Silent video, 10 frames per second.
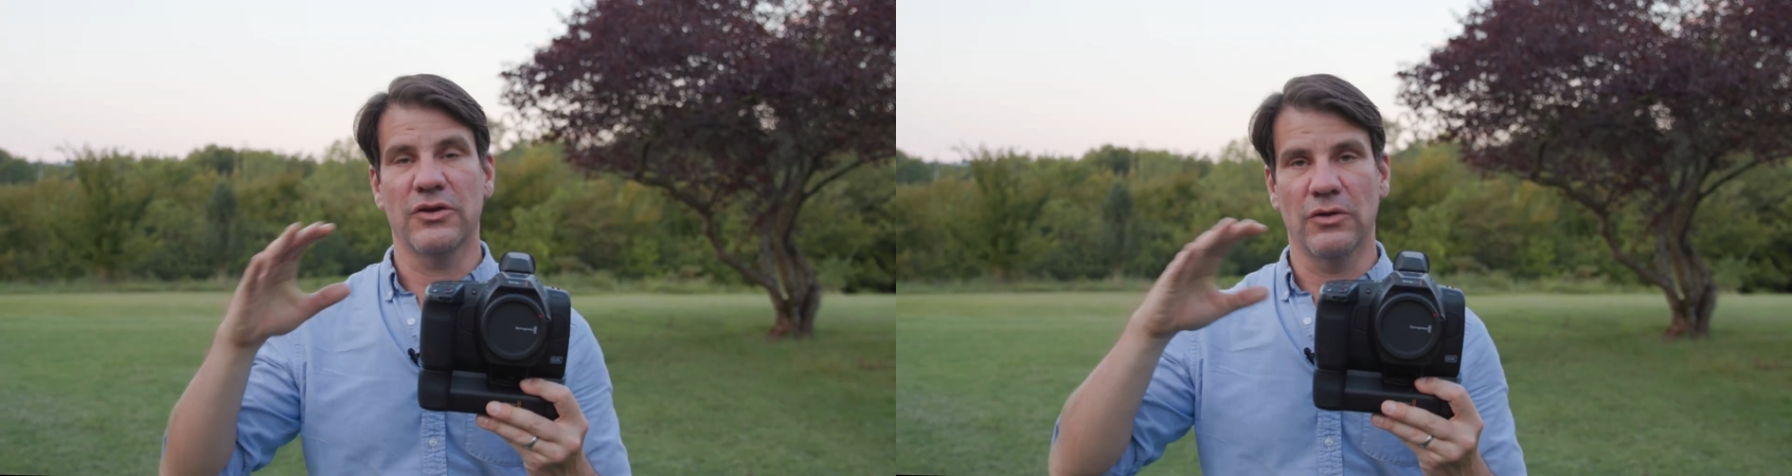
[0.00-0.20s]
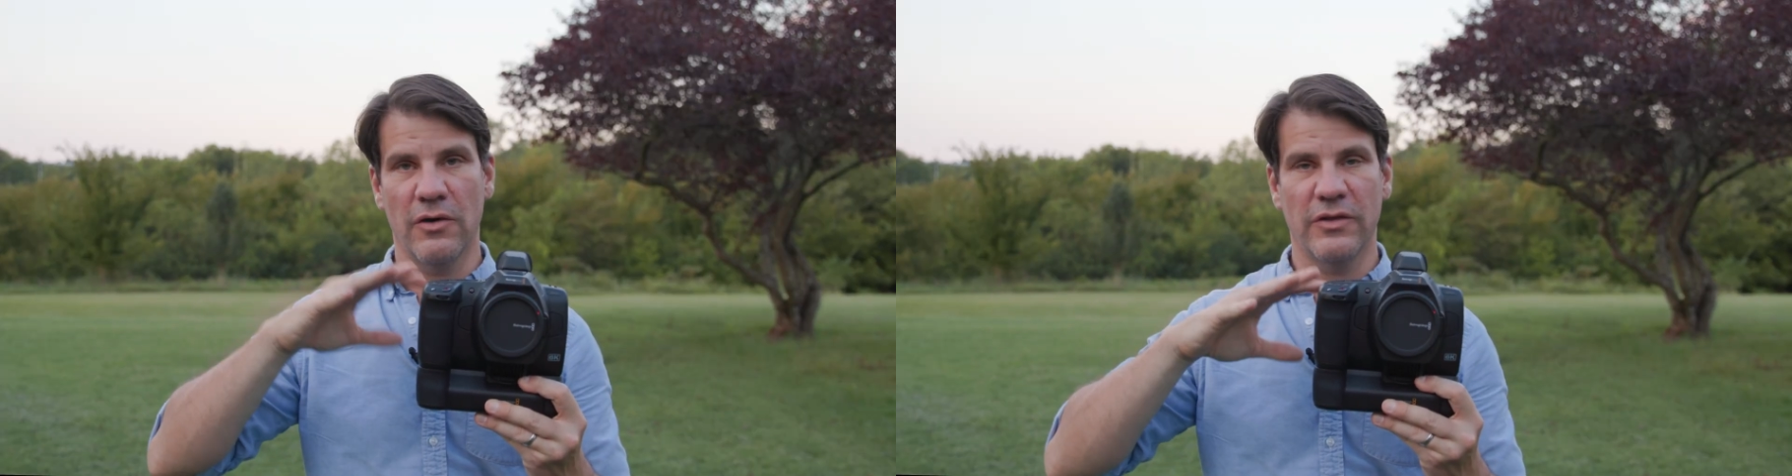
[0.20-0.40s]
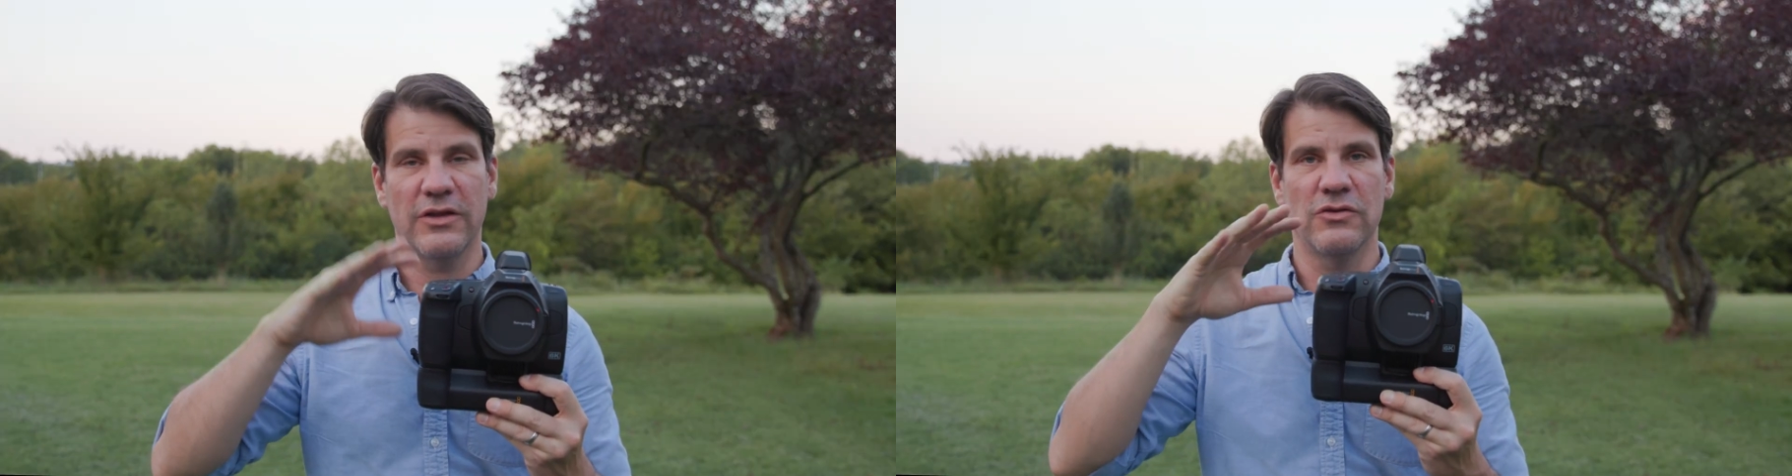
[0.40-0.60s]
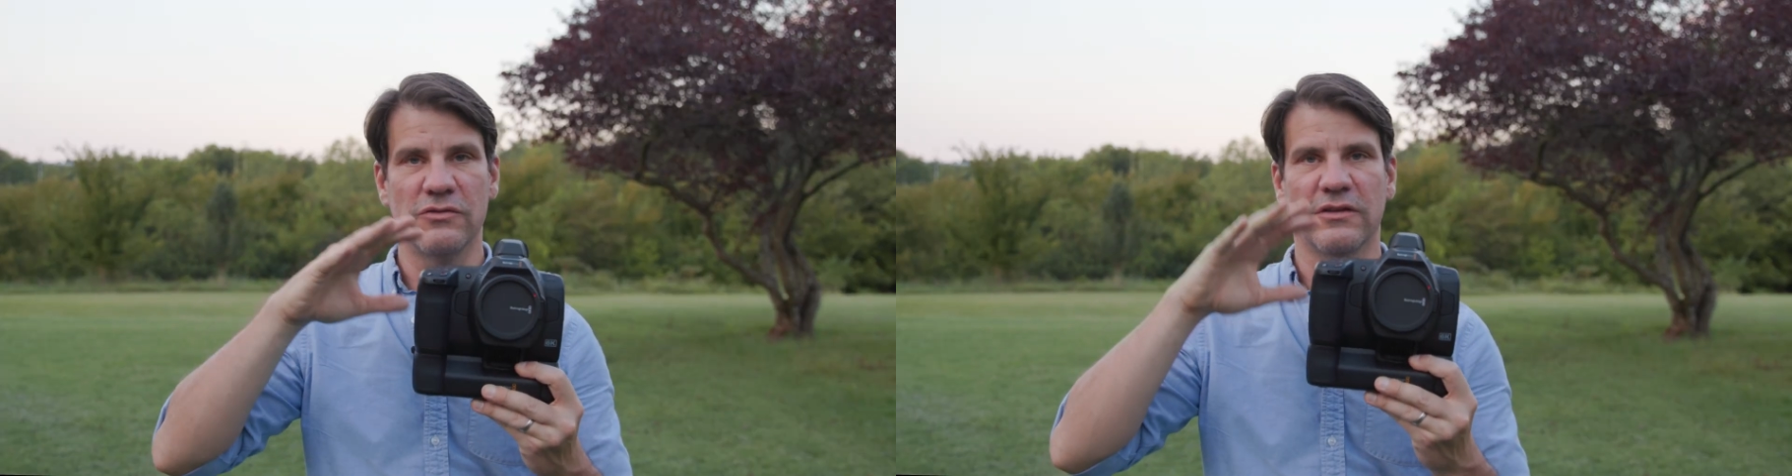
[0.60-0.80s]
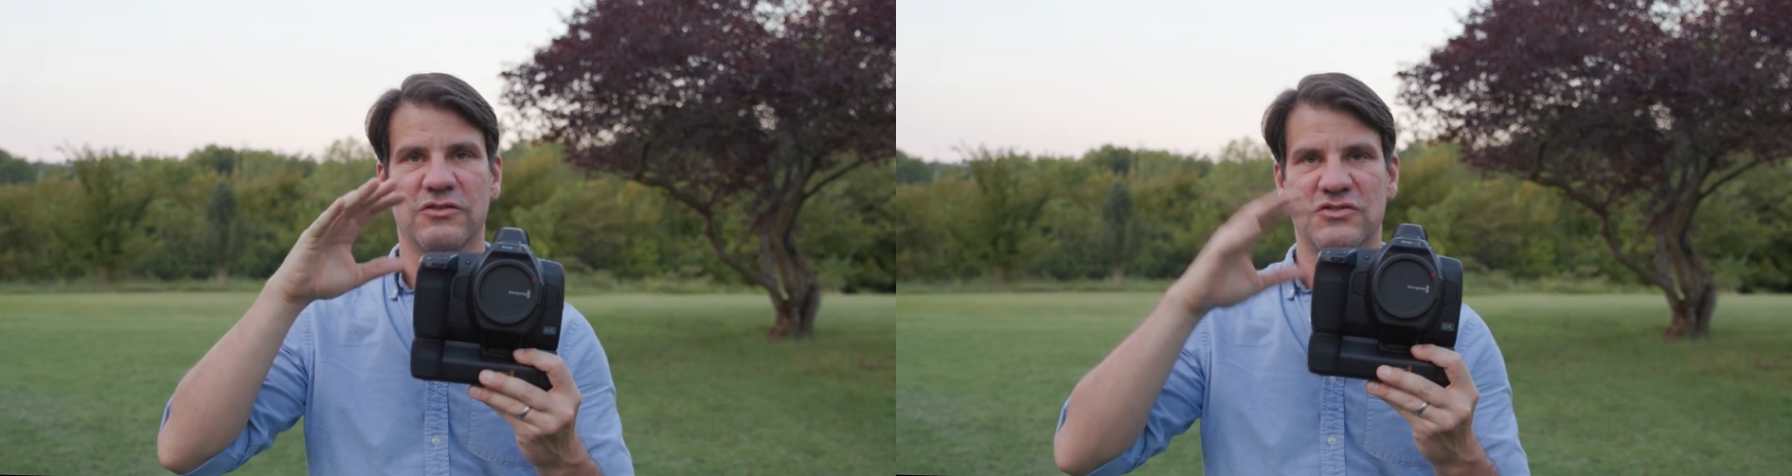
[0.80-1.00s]
You can only
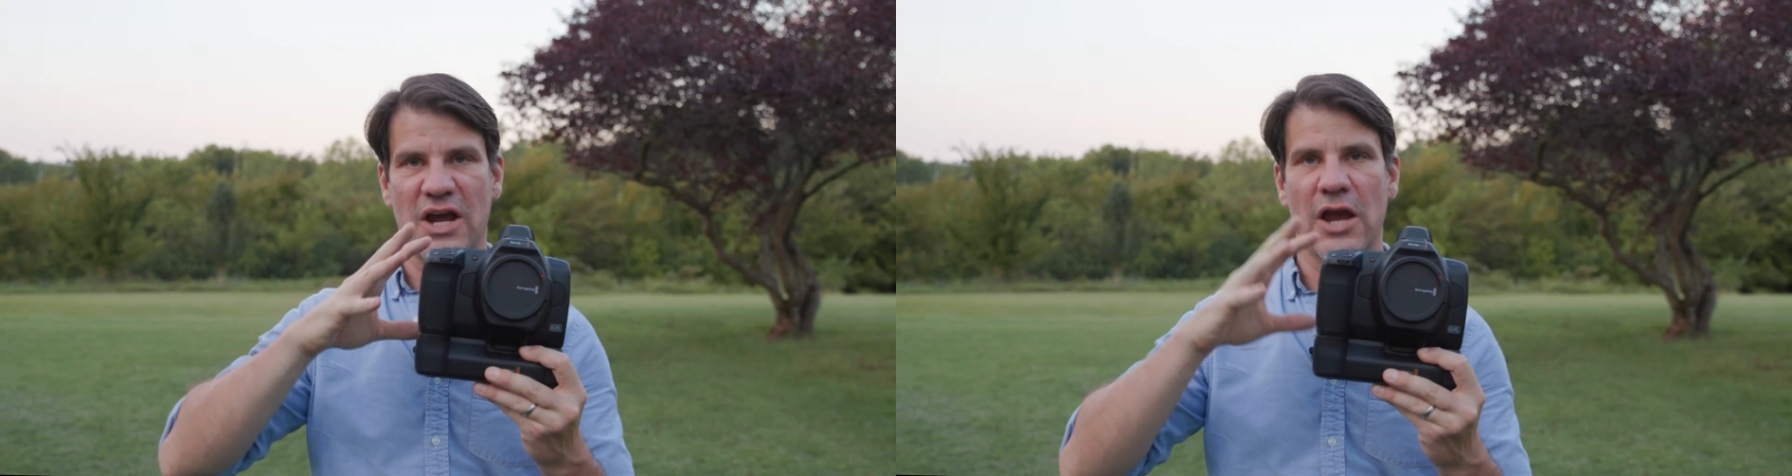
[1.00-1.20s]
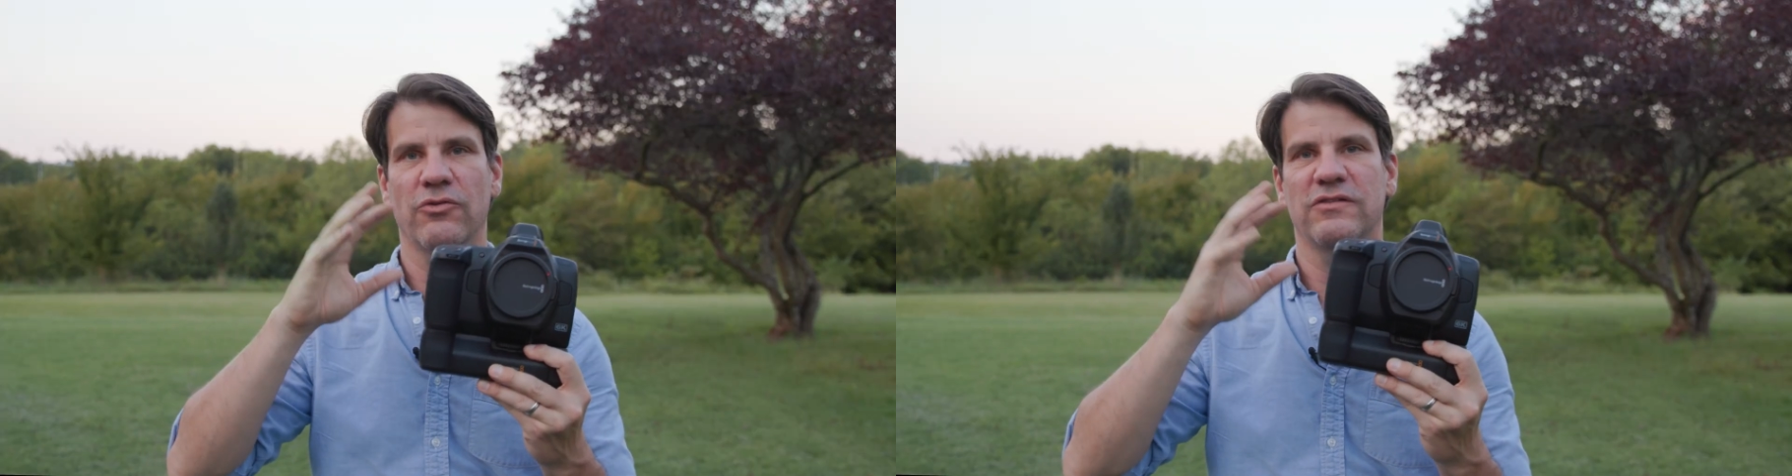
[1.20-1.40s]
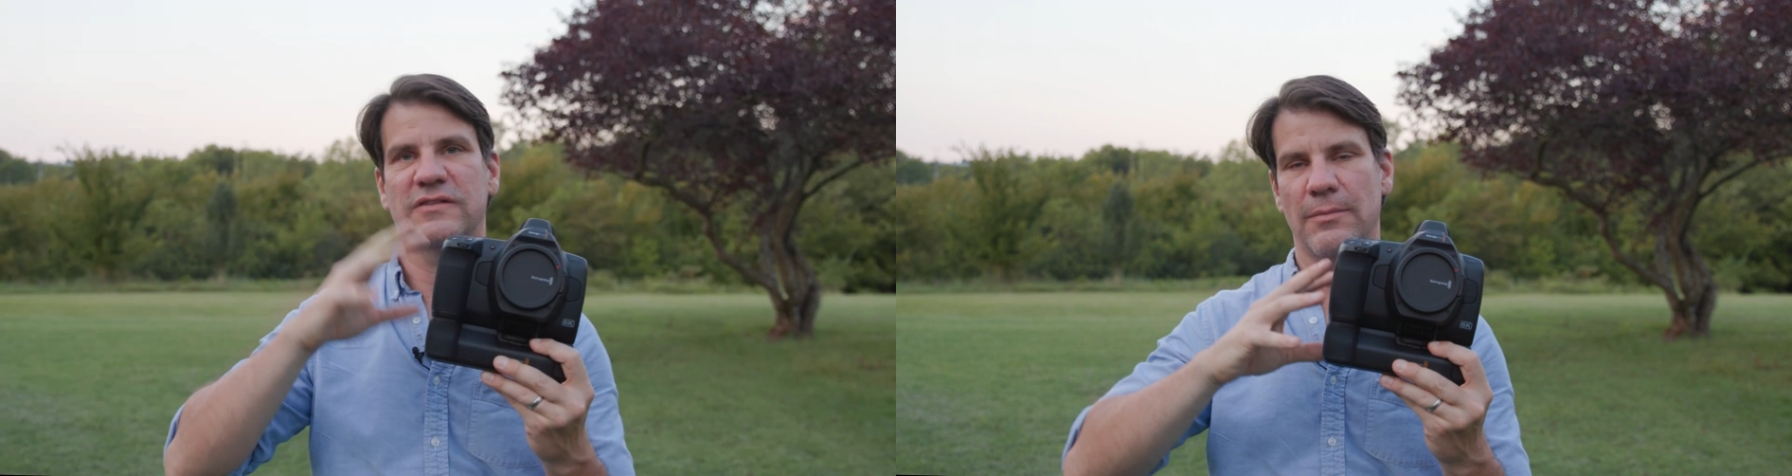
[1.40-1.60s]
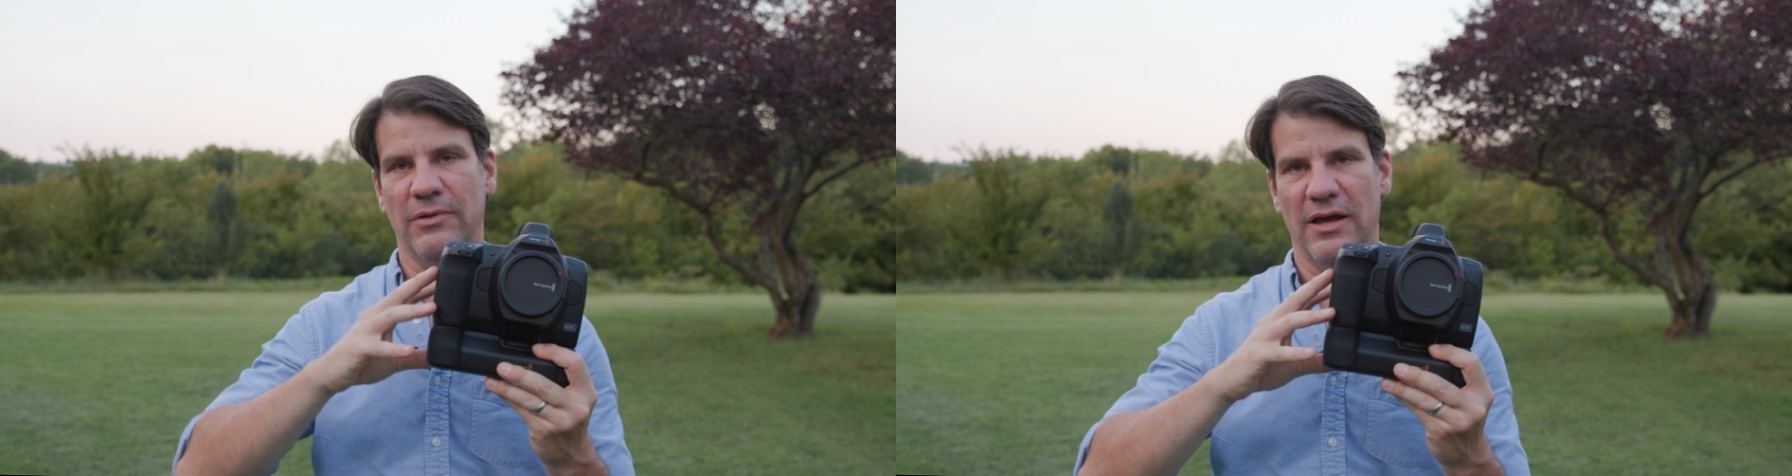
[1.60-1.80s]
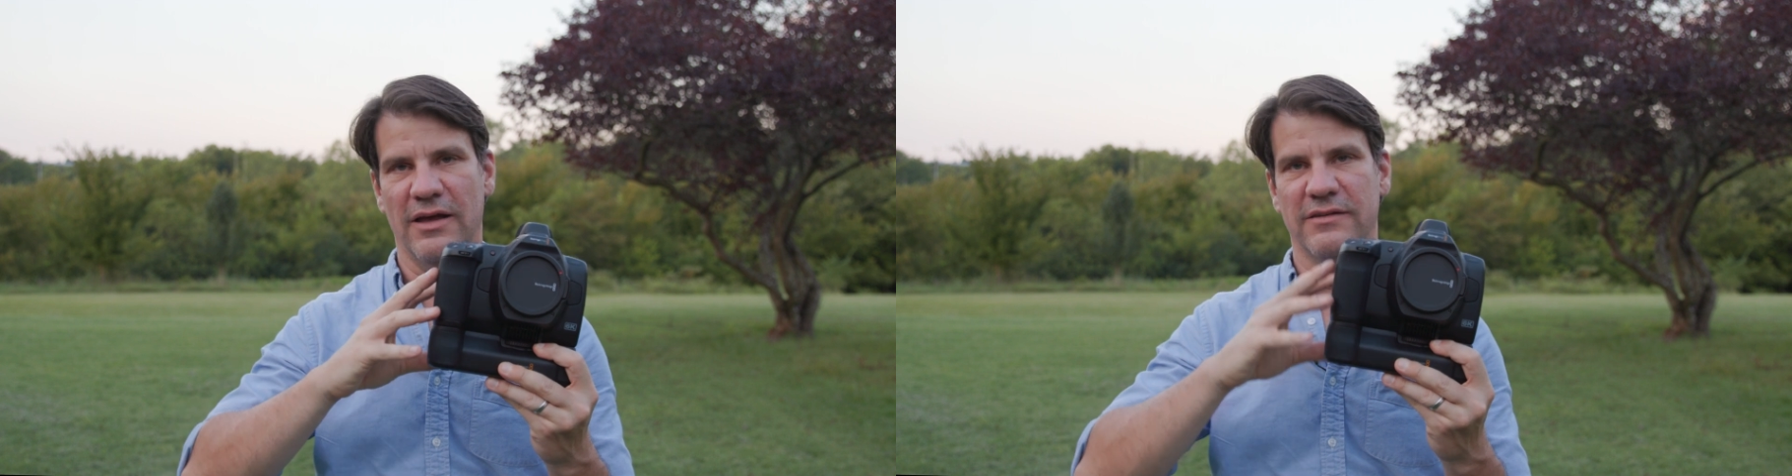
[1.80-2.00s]
use a gyro
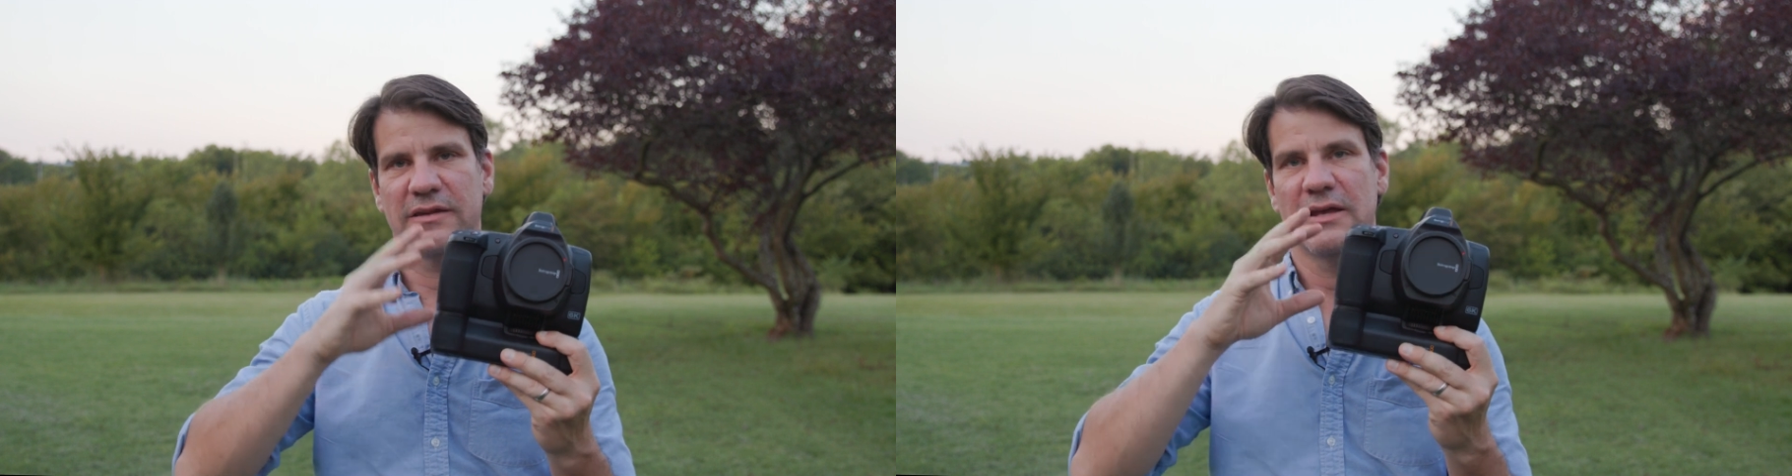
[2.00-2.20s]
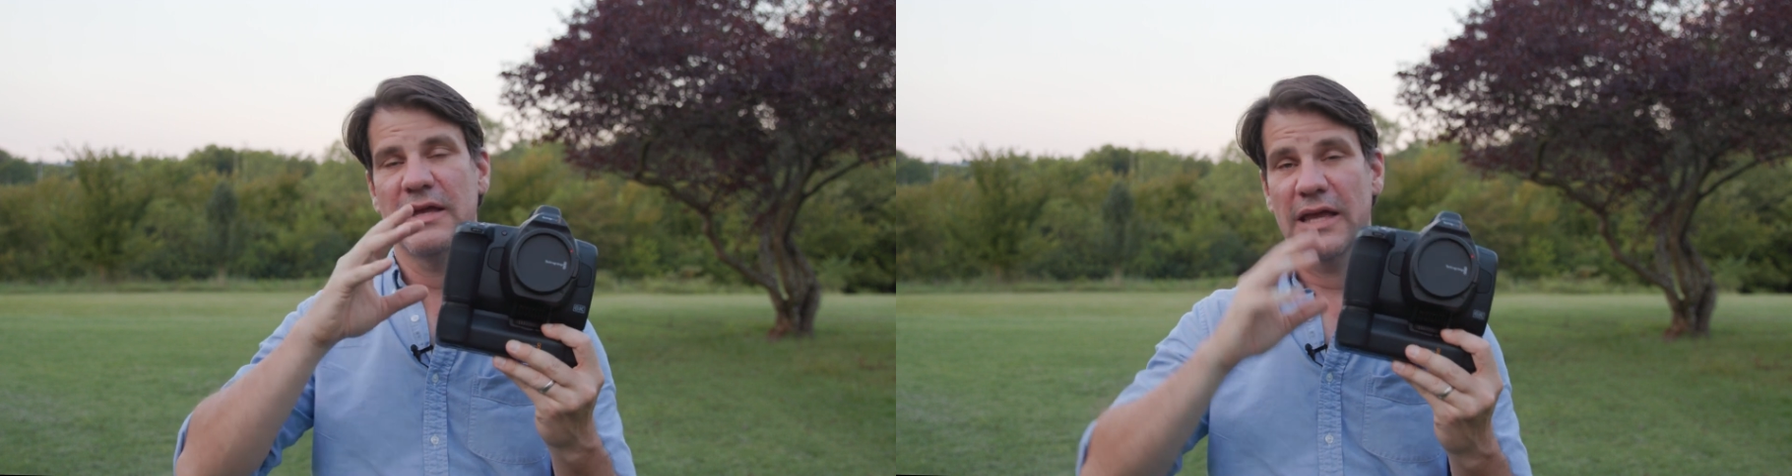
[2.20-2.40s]
stabilized